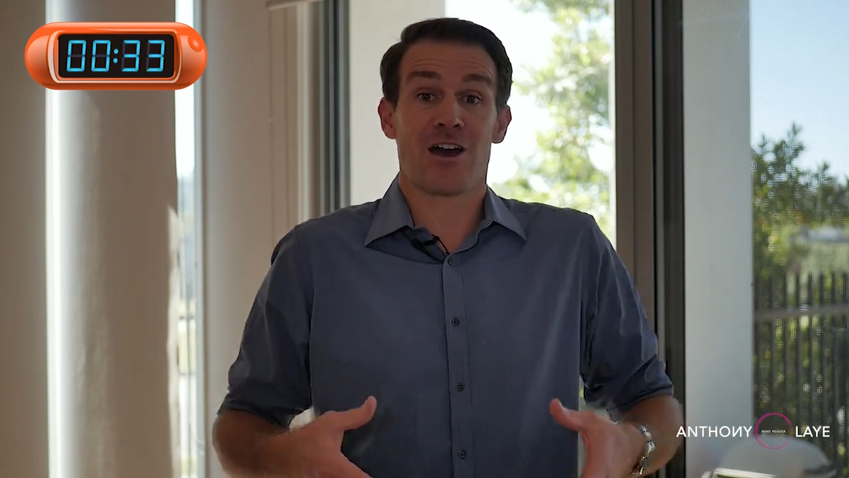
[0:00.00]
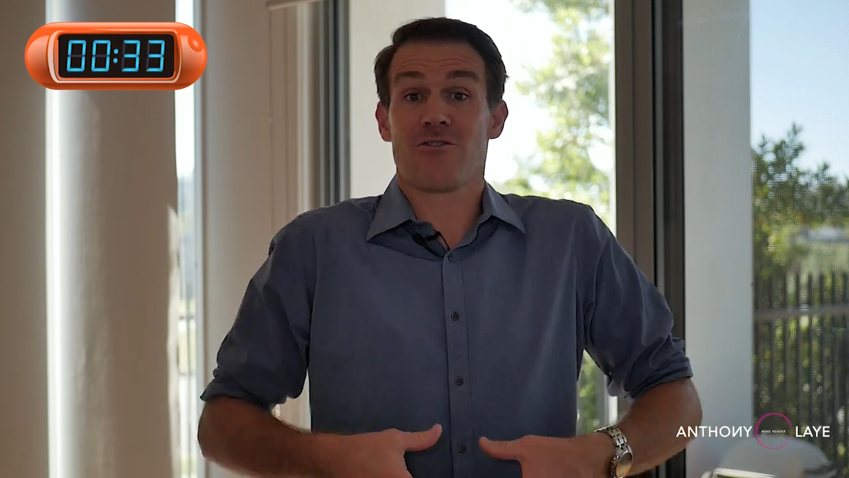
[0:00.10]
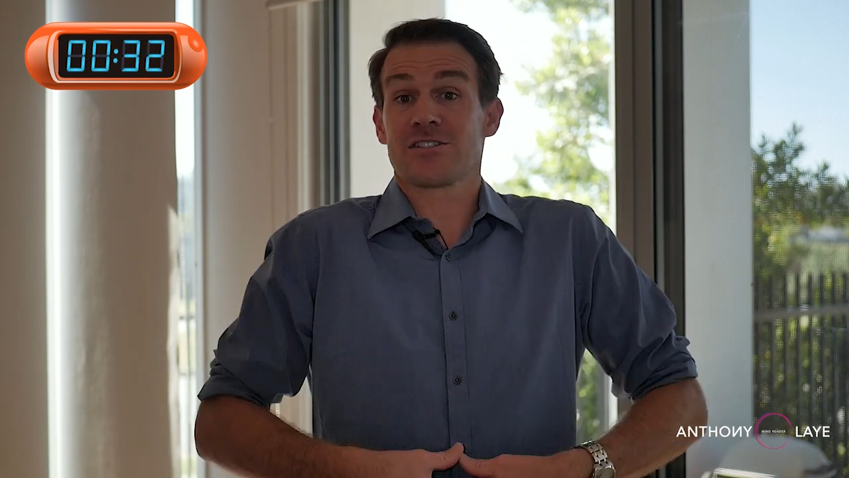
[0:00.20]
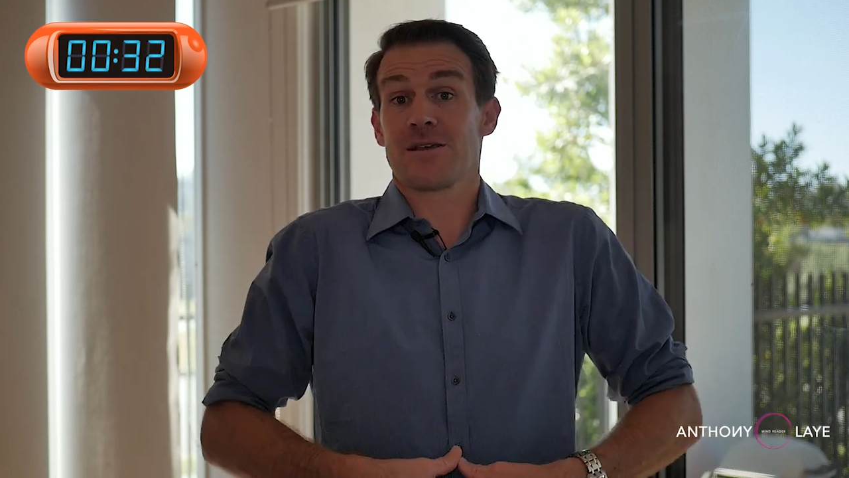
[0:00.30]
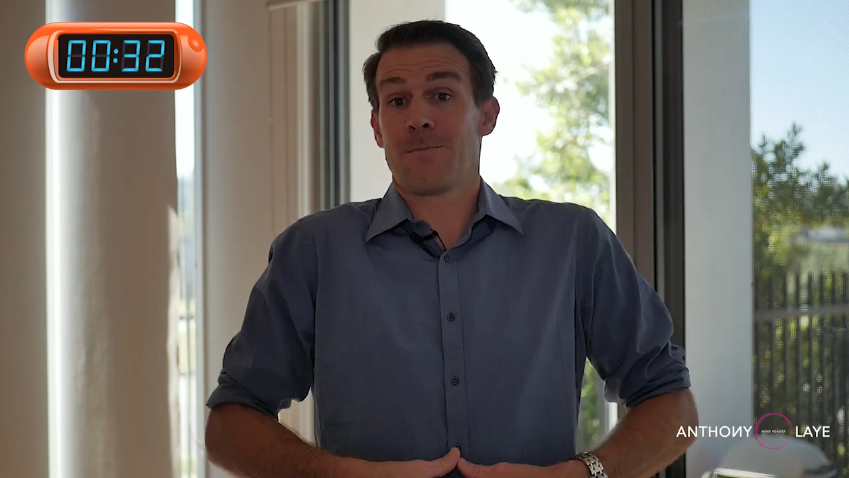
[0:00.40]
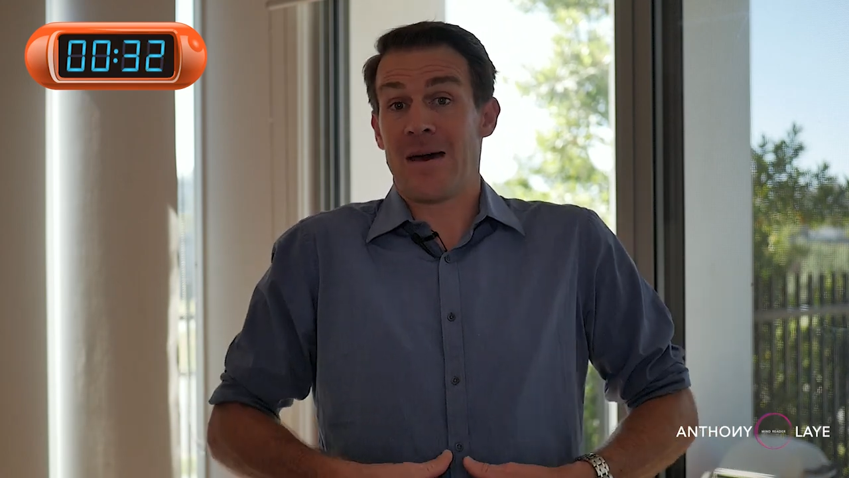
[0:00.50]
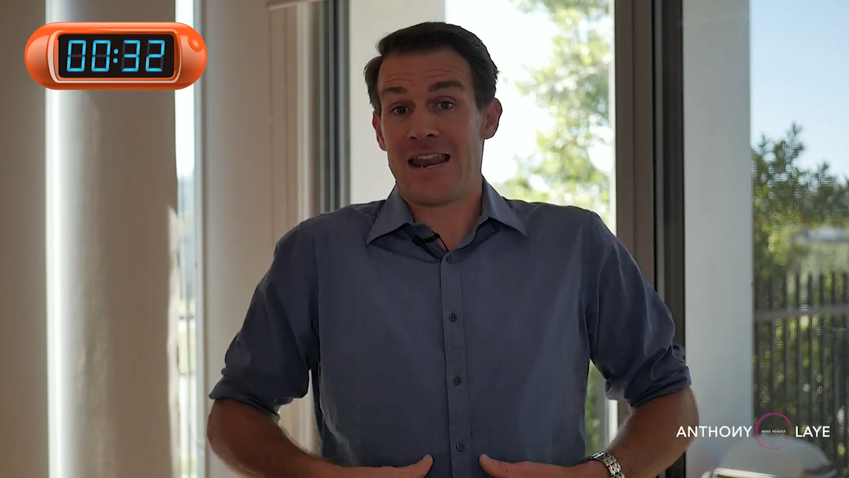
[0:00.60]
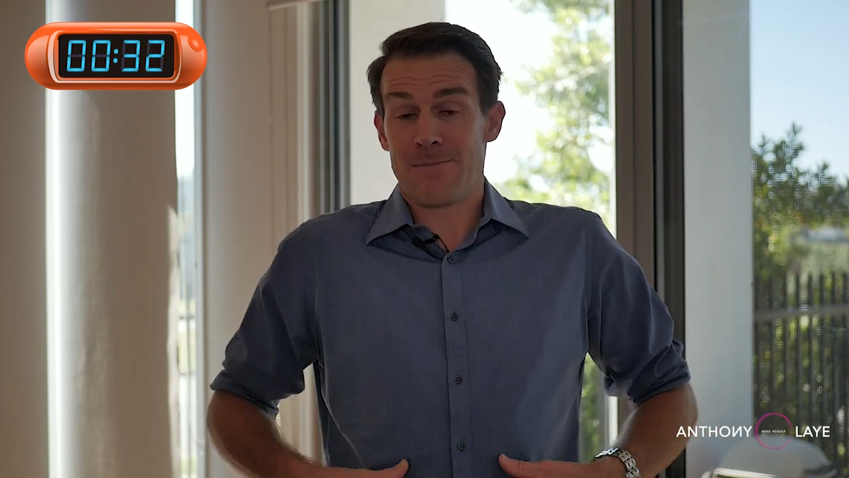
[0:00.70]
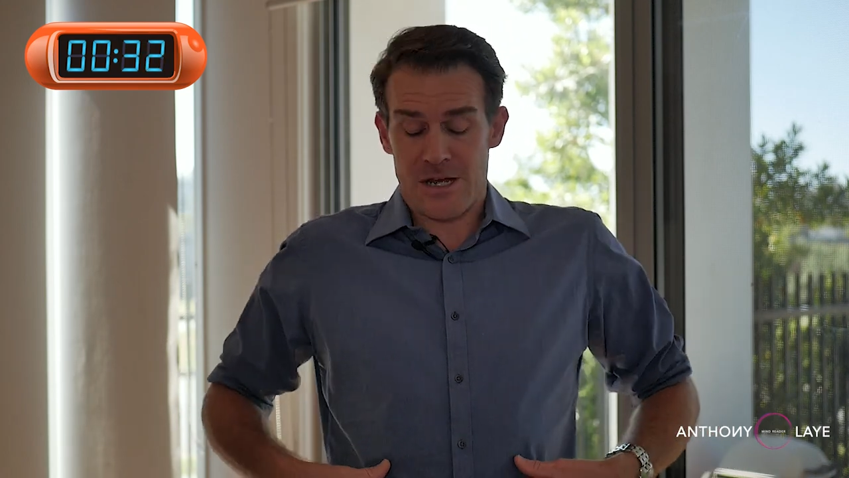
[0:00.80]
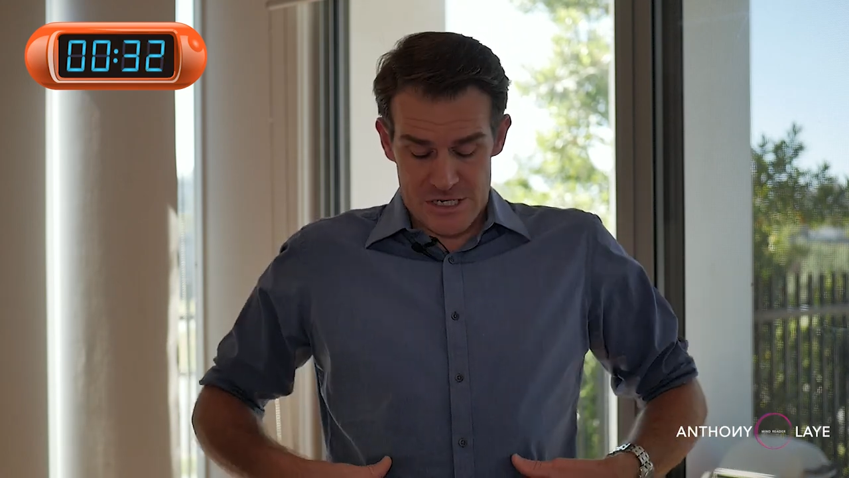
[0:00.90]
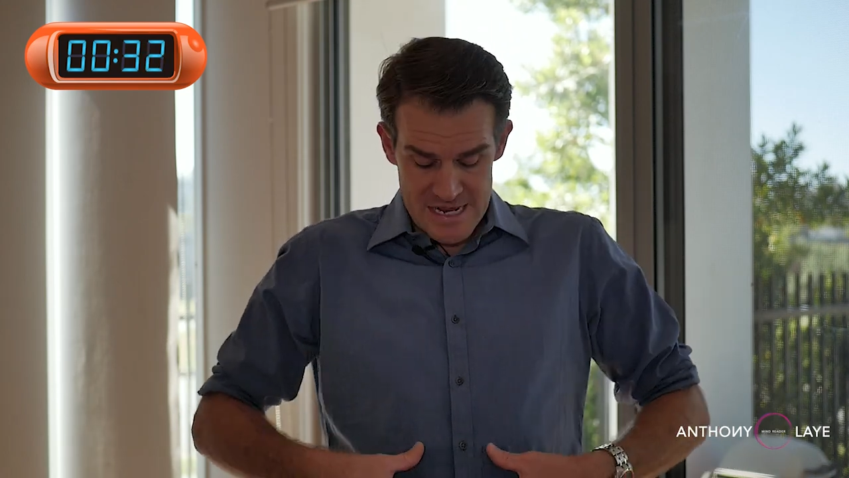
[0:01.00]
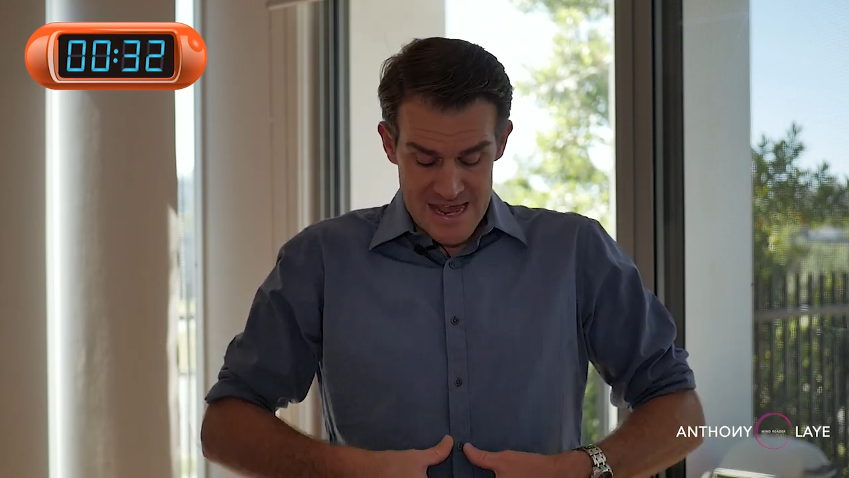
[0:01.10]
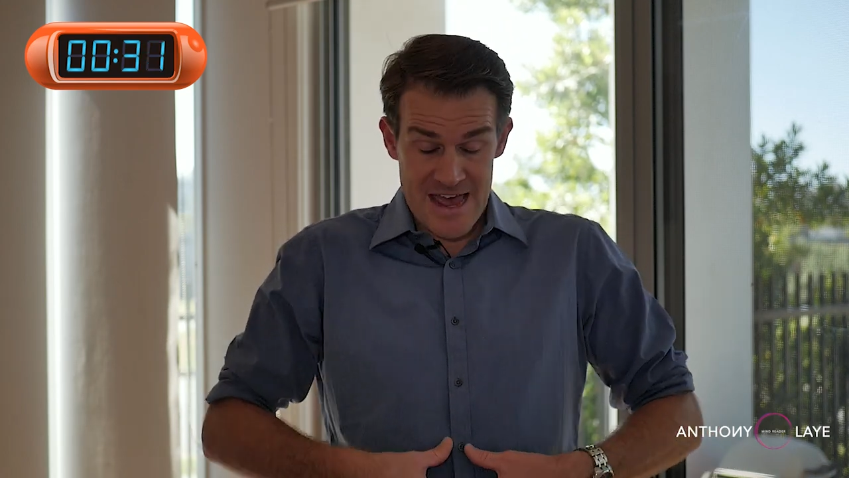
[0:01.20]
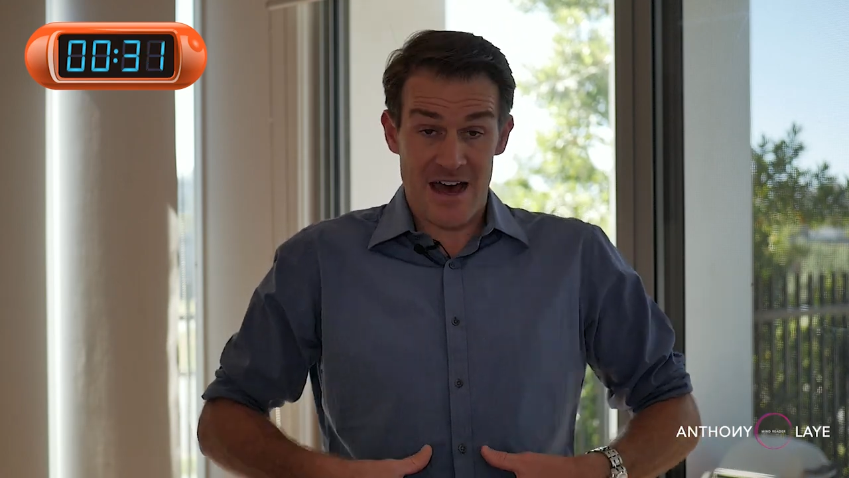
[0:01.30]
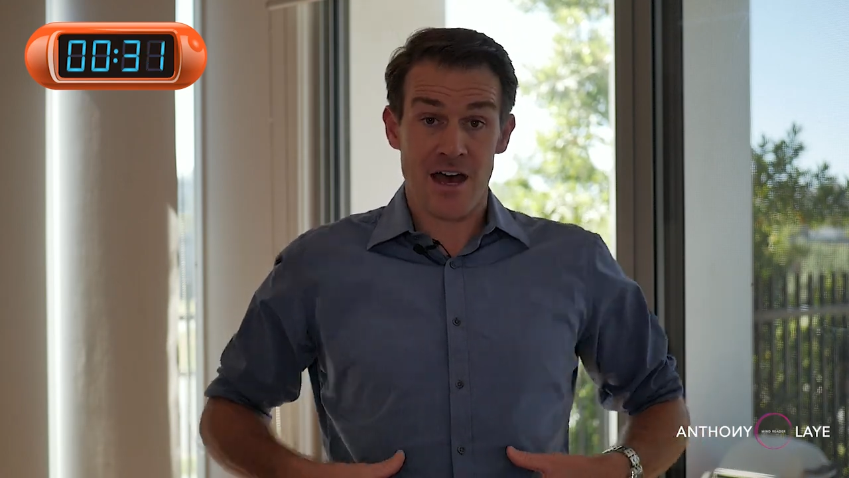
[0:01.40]
across the belly button
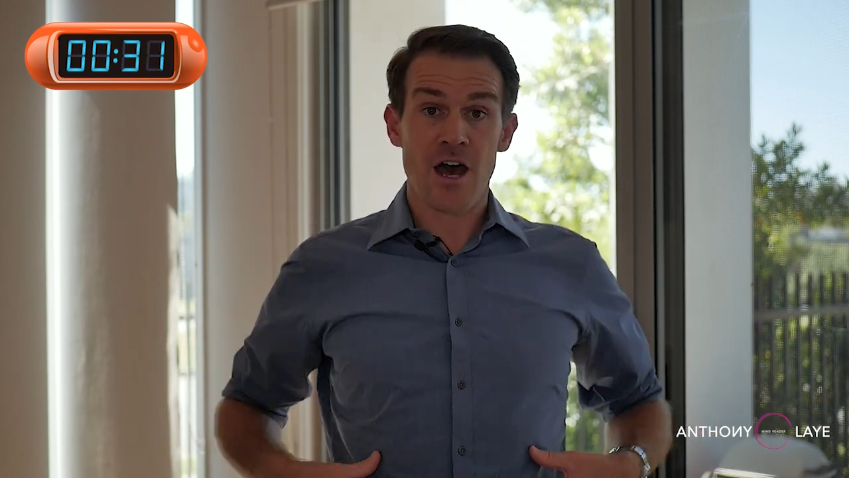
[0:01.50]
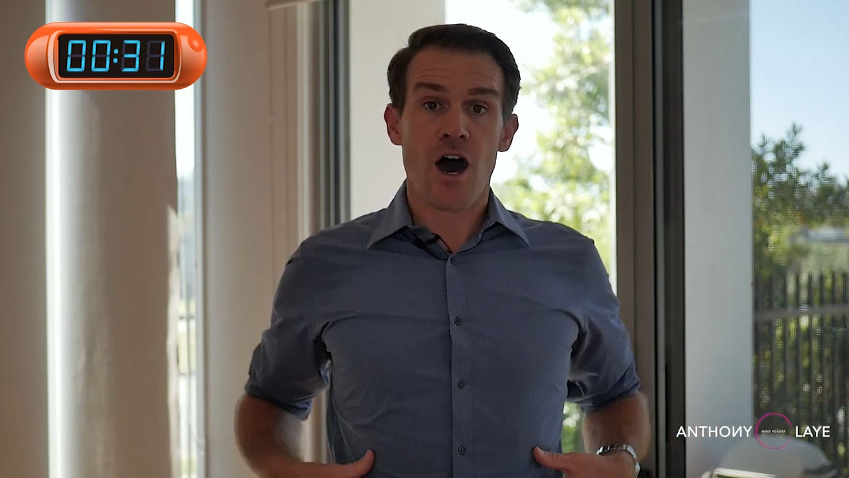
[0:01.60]
here